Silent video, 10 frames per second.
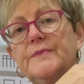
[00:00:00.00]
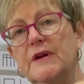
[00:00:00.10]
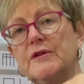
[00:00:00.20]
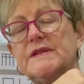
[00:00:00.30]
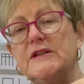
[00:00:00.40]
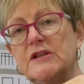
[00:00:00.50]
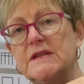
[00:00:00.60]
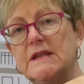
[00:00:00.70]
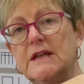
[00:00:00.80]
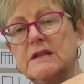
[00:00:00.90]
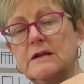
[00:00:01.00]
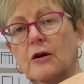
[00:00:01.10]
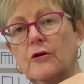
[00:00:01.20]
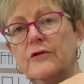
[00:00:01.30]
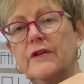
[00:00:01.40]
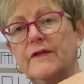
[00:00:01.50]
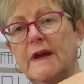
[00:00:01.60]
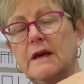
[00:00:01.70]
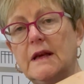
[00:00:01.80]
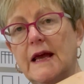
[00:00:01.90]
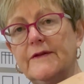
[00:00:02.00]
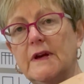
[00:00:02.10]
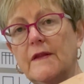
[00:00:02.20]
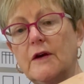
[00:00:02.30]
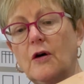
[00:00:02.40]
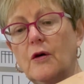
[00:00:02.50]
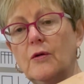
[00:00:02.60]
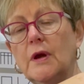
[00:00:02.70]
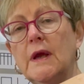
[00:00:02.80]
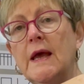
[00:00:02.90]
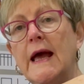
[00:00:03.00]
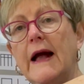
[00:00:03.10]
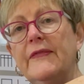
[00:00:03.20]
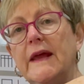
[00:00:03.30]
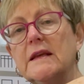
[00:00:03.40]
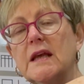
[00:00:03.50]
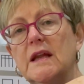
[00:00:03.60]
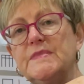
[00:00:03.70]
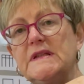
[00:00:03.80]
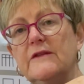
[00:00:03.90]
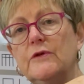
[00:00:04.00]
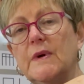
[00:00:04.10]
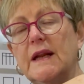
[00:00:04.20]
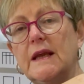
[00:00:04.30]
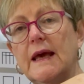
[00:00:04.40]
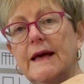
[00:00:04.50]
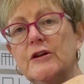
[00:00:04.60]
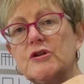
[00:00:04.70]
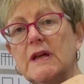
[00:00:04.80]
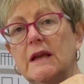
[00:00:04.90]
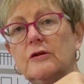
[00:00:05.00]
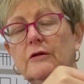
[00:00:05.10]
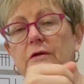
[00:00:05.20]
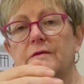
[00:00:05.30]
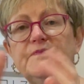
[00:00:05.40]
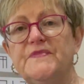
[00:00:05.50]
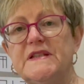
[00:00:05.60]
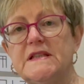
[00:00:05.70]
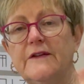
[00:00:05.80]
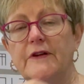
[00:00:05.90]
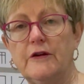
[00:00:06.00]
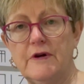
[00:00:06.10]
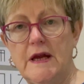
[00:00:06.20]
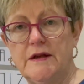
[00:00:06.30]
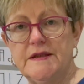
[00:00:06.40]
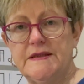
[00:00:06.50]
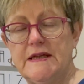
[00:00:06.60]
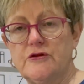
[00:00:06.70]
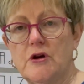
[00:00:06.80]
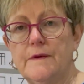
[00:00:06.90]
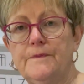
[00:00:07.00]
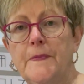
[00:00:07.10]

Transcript: because they just need to know that they can have another go. And that keeps everyone engaged and not stuffing around, etc.